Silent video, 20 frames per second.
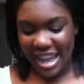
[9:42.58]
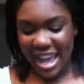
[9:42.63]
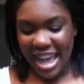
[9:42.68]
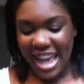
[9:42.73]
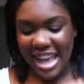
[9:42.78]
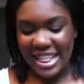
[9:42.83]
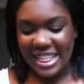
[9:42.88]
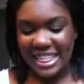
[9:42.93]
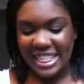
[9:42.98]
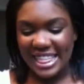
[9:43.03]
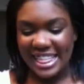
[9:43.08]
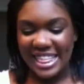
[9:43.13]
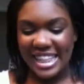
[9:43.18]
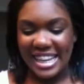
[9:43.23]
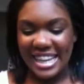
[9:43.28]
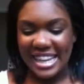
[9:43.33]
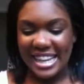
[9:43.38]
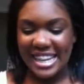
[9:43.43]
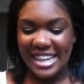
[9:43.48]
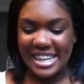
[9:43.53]

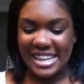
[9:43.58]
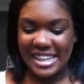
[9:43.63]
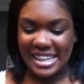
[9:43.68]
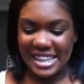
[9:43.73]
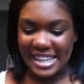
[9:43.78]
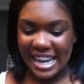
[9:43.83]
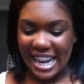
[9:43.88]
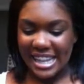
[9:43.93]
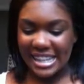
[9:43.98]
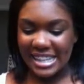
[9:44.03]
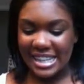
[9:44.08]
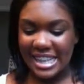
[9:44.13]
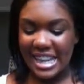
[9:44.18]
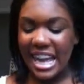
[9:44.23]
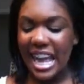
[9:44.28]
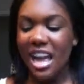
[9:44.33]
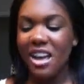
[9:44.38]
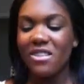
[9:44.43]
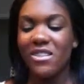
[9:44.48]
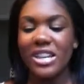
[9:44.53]
The next thing I have
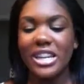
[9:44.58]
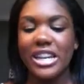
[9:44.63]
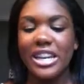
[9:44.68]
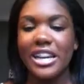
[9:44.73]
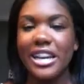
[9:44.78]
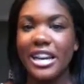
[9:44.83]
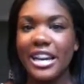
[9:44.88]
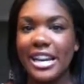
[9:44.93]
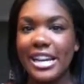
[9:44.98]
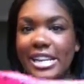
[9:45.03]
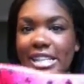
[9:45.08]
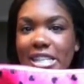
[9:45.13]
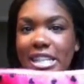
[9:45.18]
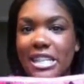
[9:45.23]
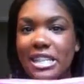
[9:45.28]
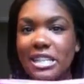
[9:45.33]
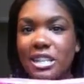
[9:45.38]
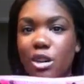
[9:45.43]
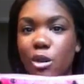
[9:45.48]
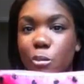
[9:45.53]
in here is this little
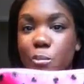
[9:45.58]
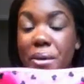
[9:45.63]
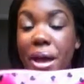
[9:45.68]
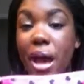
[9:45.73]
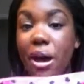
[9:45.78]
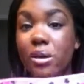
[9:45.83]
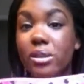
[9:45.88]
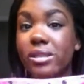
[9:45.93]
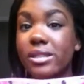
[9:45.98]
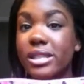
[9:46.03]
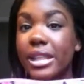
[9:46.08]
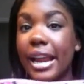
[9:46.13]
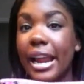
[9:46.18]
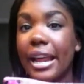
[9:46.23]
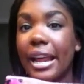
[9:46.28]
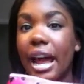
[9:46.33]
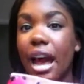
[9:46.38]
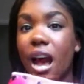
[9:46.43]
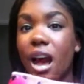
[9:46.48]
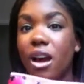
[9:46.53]
pouch that I
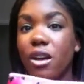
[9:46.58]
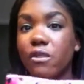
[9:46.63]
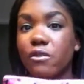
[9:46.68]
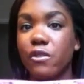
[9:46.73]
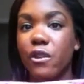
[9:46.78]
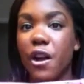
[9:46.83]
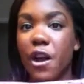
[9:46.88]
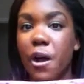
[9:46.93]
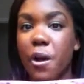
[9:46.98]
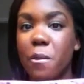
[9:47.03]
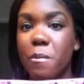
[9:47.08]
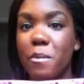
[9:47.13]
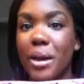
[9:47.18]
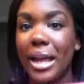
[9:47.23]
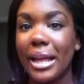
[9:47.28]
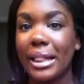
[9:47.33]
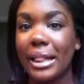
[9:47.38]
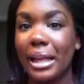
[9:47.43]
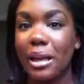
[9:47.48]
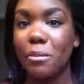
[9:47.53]
got from my
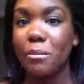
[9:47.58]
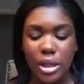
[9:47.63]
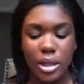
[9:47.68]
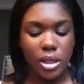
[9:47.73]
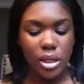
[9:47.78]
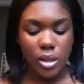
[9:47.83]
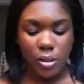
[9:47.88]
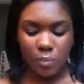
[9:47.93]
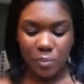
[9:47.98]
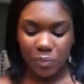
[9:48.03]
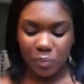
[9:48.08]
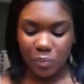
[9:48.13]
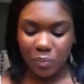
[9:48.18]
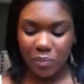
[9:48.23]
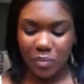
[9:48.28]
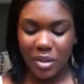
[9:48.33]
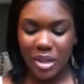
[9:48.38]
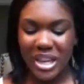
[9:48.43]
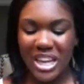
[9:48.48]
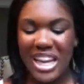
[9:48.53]
glam bag.
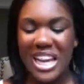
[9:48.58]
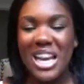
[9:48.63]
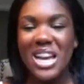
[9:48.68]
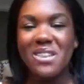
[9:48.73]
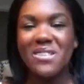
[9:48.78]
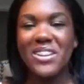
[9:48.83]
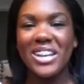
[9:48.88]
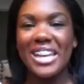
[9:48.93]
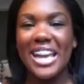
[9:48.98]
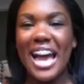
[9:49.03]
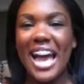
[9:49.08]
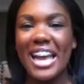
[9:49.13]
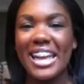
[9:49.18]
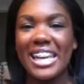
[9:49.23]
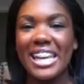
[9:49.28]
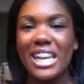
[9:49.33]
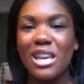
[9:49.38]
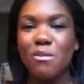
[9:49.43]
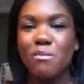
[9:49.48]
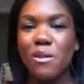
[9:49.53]
But yeah, I keep
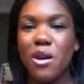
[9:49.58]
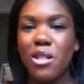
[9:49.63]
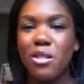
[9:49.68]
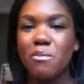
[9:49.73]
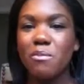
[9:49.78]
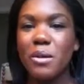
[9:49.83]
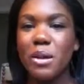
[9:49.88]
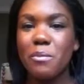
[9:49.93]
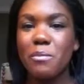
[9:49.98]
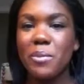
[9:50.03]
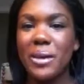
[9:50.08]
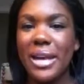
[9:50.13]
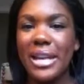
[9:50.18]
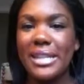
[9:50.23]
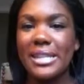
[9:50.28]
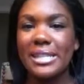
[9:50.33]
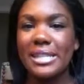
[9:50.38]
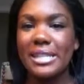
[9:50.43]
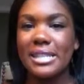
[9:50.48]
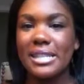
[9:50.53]
all of my pens
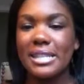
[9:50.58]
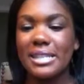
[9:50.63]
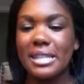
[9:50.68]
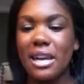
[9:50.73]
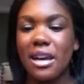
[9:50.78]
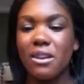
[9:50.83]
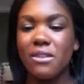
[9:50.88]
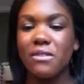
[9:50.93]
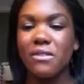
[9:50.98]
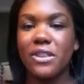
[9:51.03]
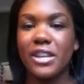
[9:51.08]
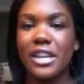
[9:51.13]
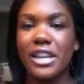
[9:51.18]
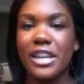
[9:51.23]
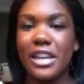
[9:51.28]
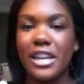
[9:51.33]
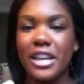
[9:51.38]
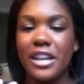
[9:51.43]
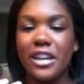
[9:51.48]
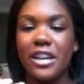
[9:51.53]
and stuff in here.